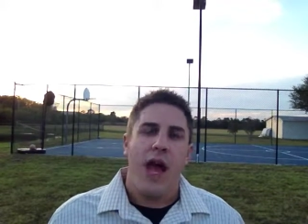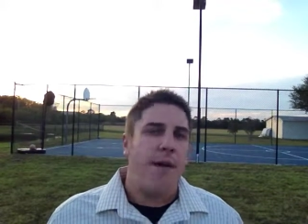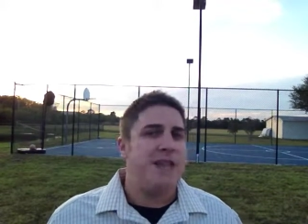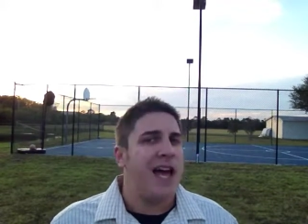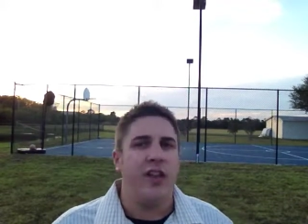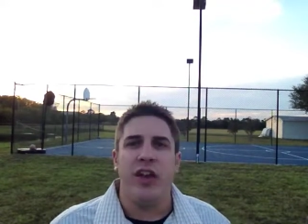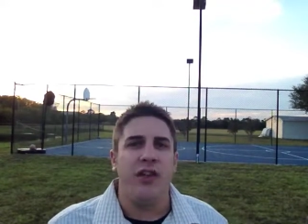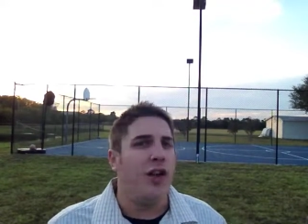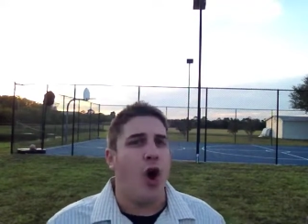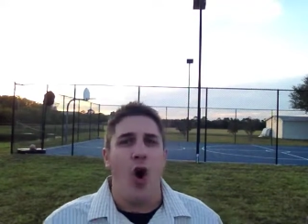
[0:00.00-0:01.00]
I'm telling
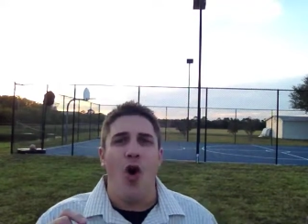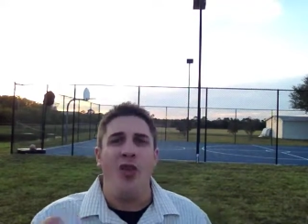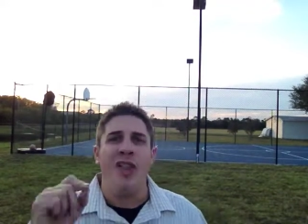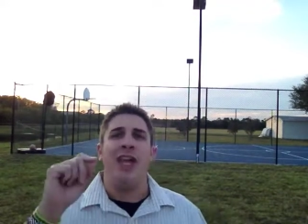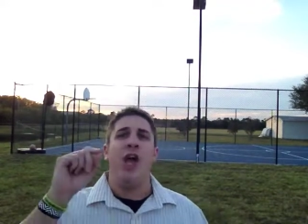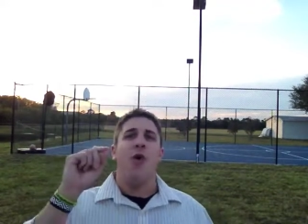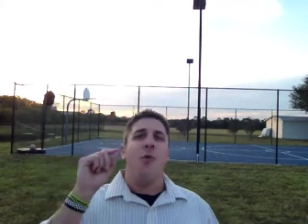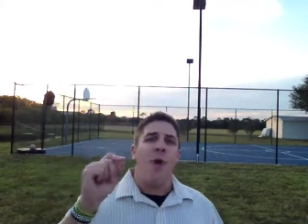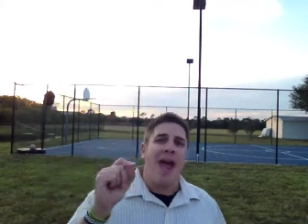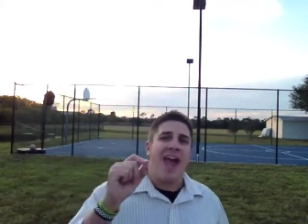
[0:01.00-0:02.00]
you, the only
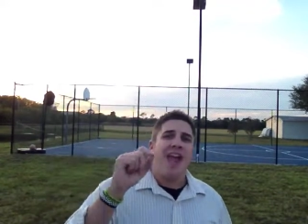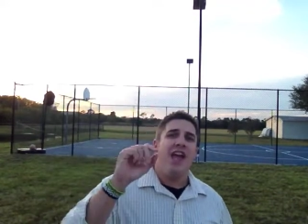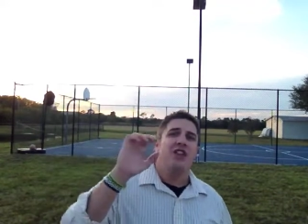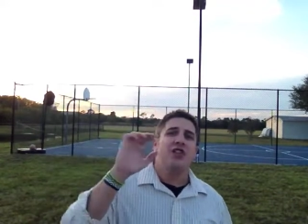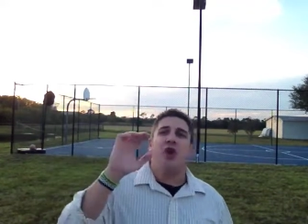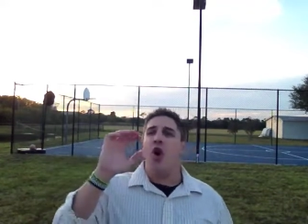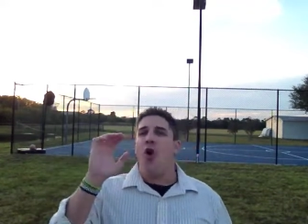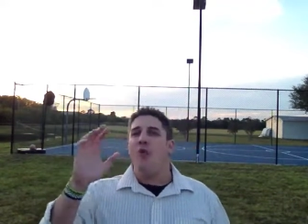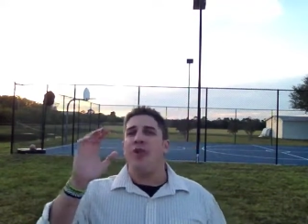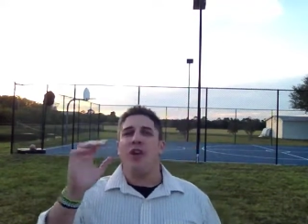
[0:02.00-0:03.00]
way to
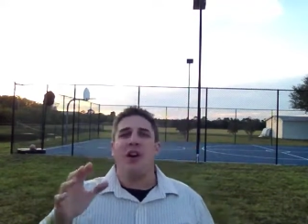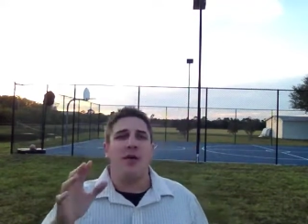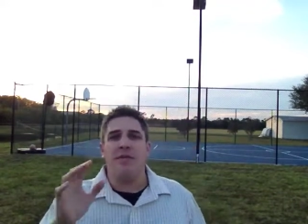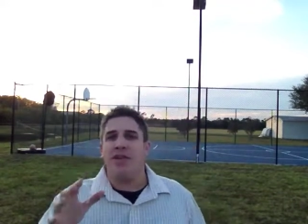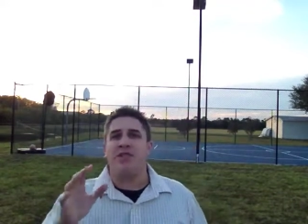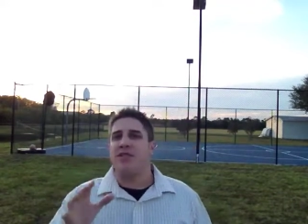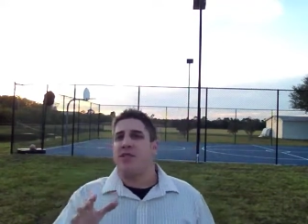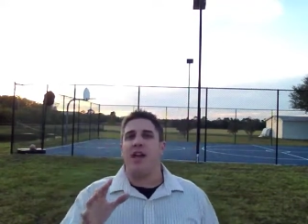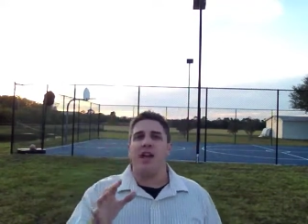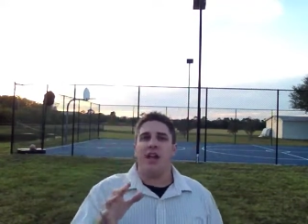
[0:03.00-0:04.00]
overcome this
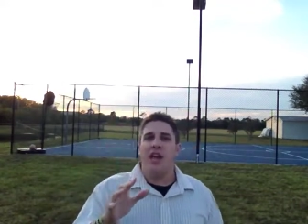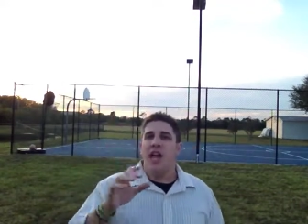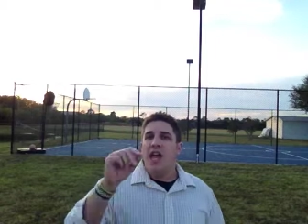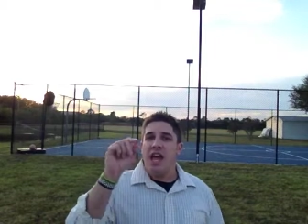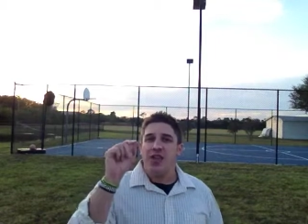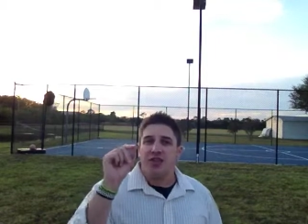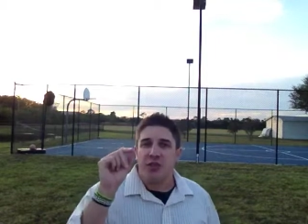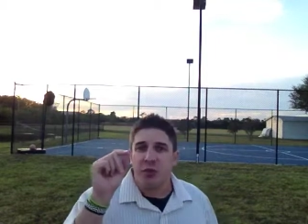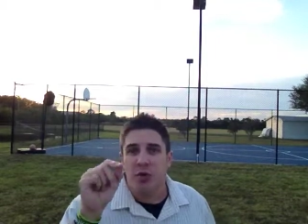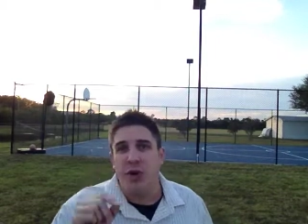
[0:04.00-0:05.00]
thing is
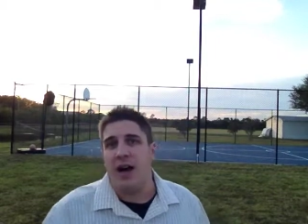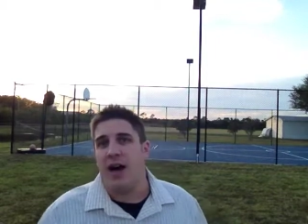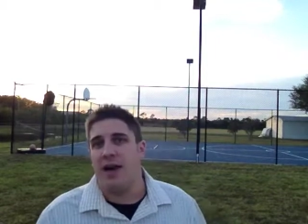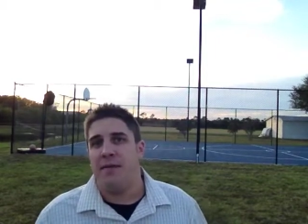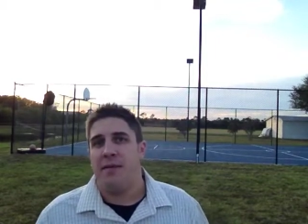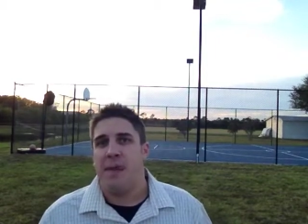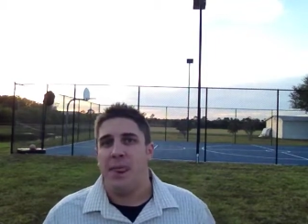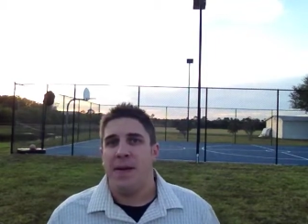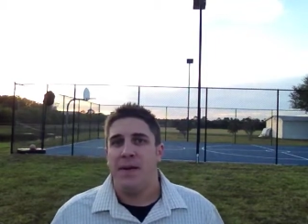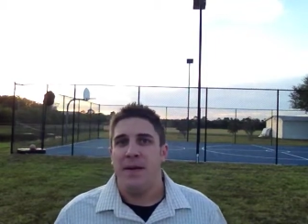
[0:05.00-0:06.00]
through God.
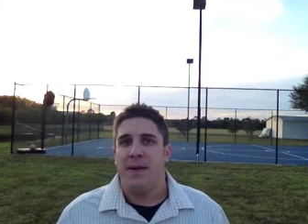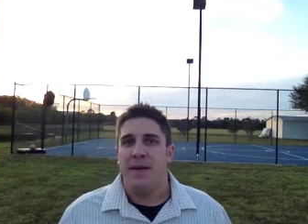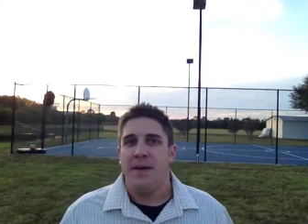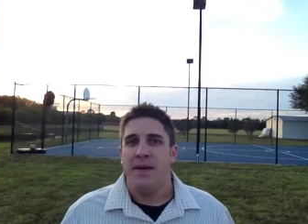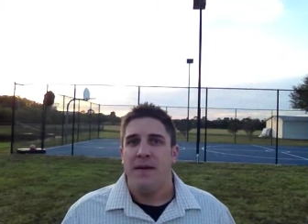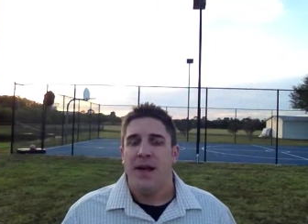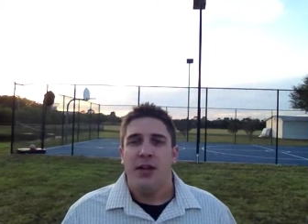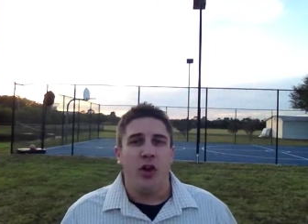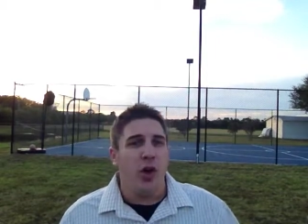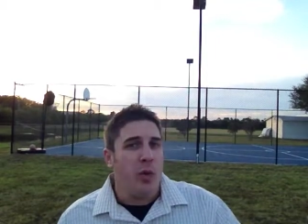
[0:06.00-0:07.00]

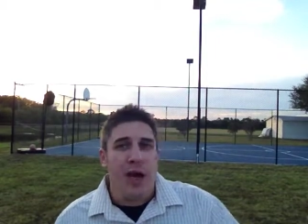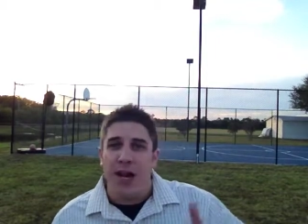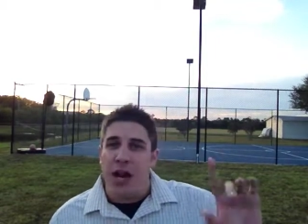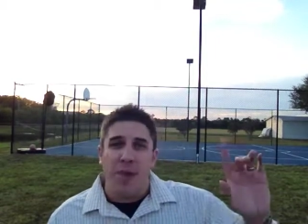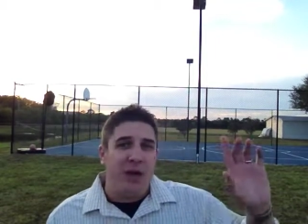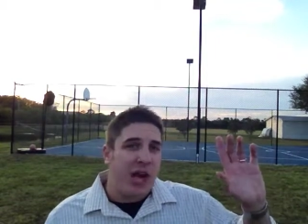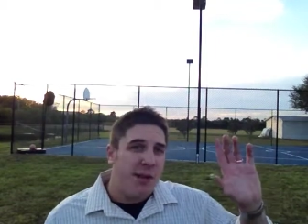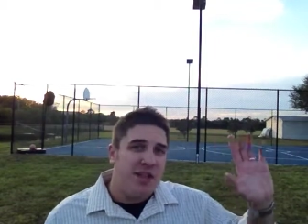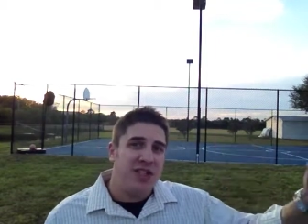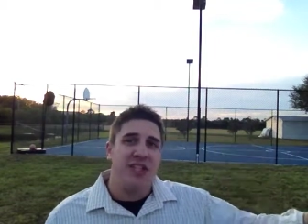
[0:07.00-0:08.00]
The only way to not
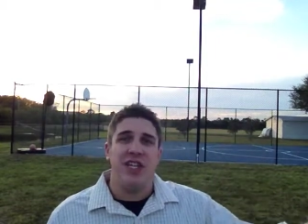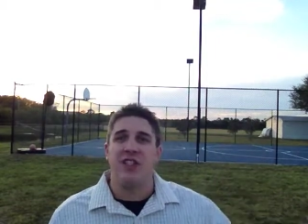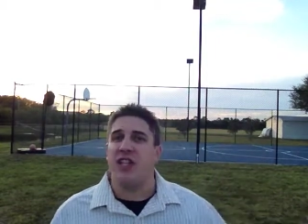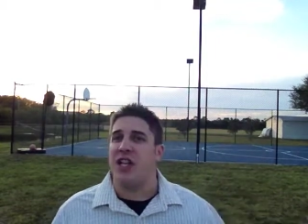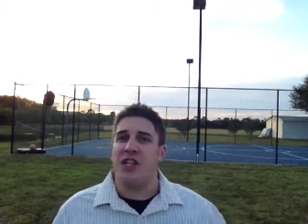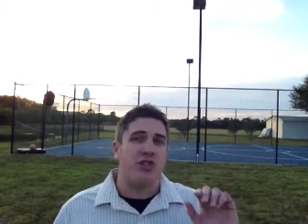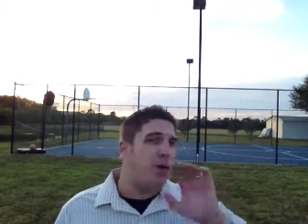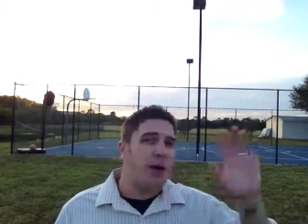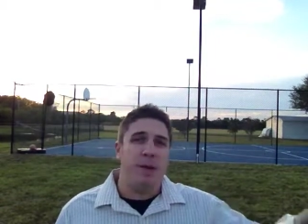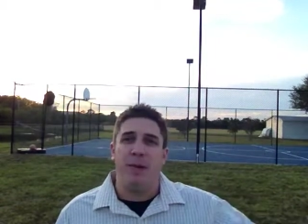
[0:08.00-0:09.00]
become a statistic like
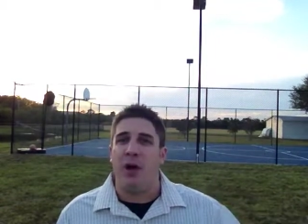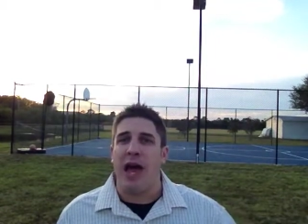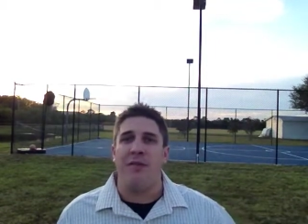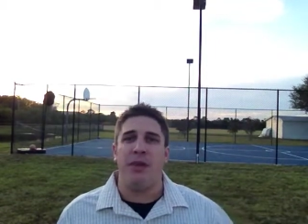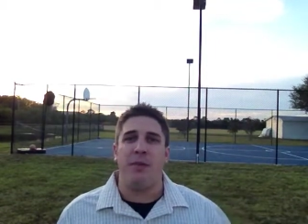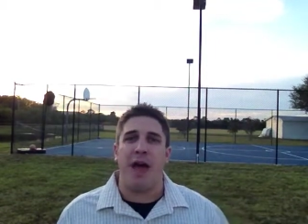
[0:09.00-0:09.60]
so many people have in the